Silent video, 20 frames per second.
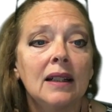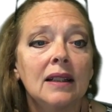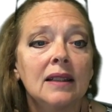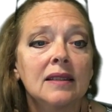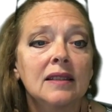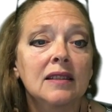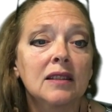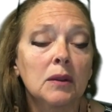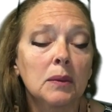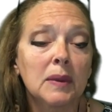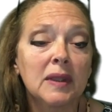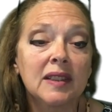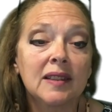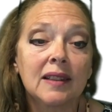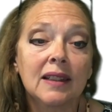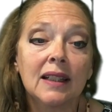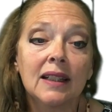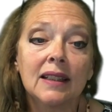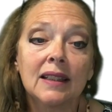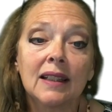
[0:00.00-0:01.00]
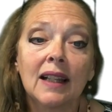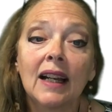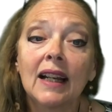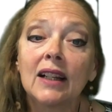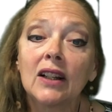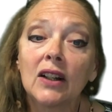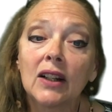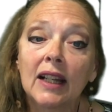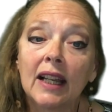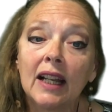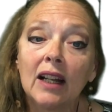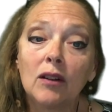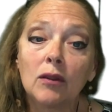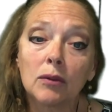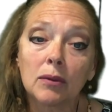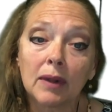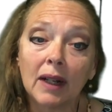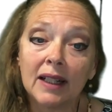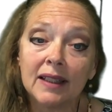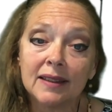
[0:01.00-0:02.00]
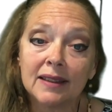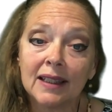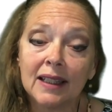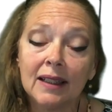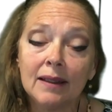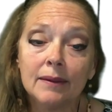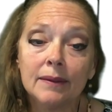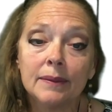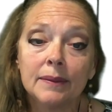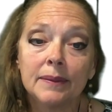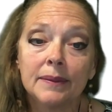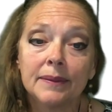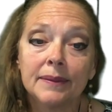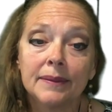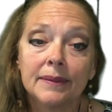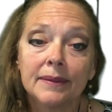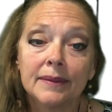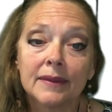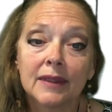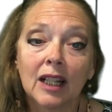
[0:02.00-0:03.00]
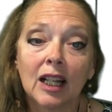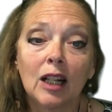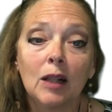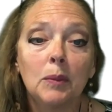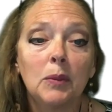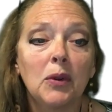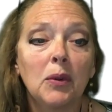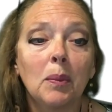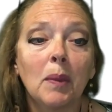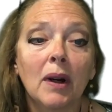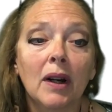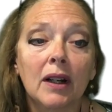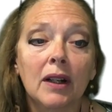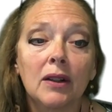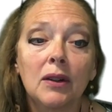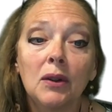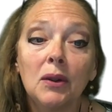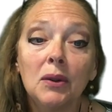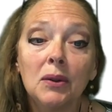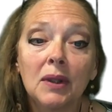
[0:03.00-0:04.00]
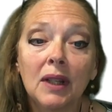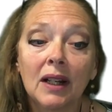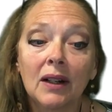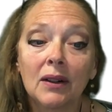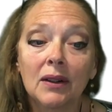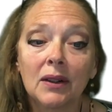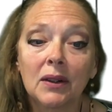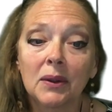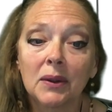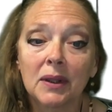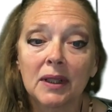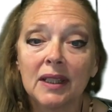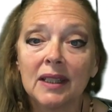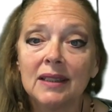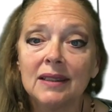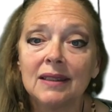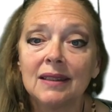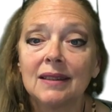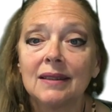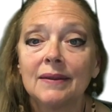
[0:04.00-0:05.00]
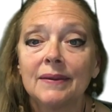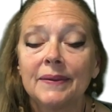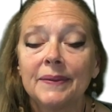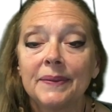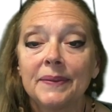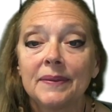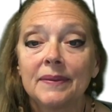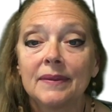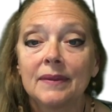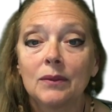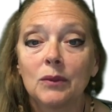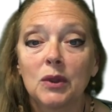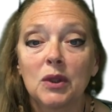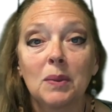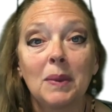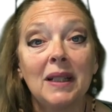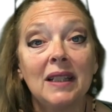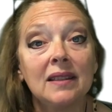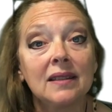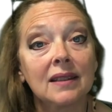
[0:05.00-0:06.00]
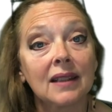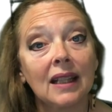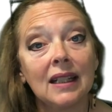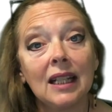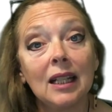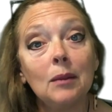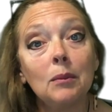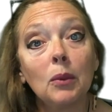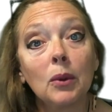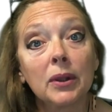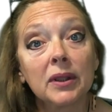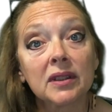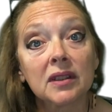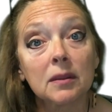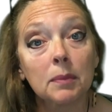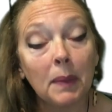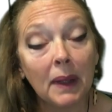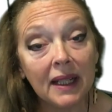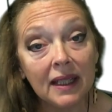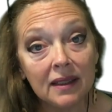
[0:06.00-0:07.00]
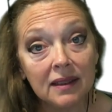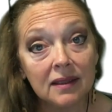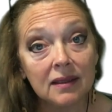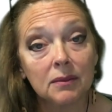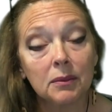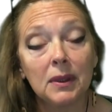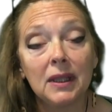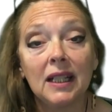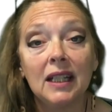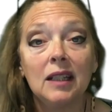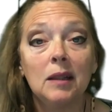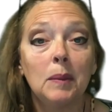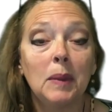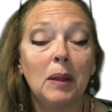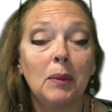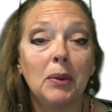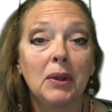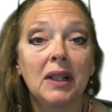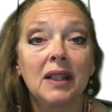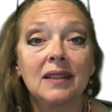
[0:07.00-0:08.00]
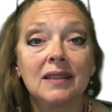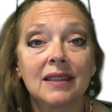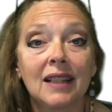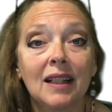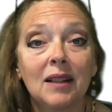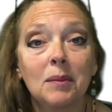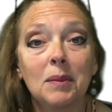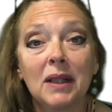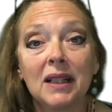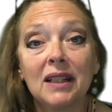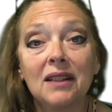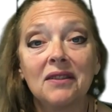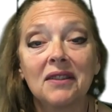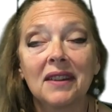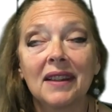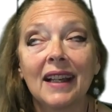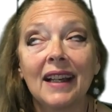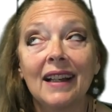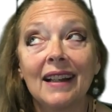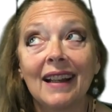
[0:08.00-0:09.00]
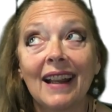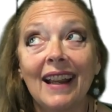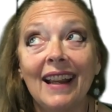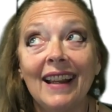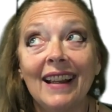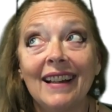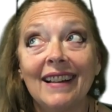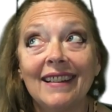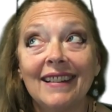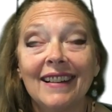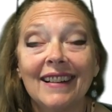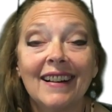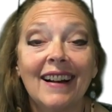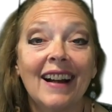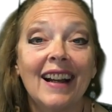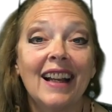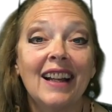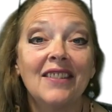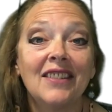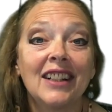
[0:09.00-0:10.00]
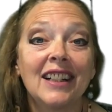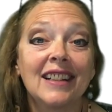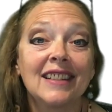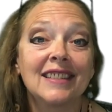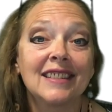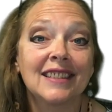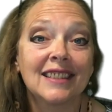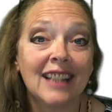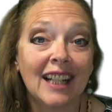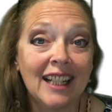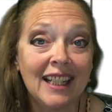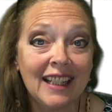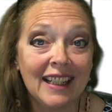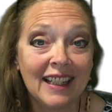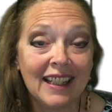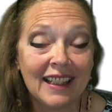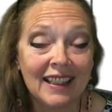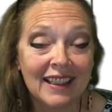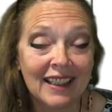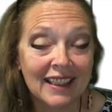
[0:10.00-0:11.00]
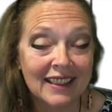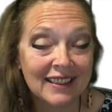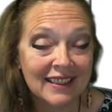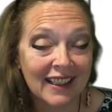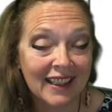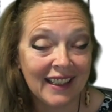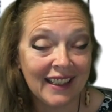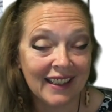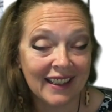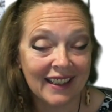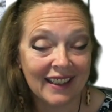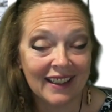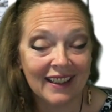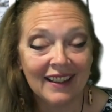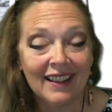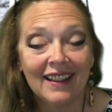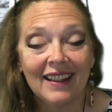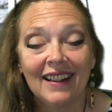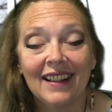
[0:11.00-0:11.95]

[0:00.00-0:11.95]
Sariska tiger count rising. Cubs mark new territories, which means they need more space. We need to be putting aside money for that. And I have an exciting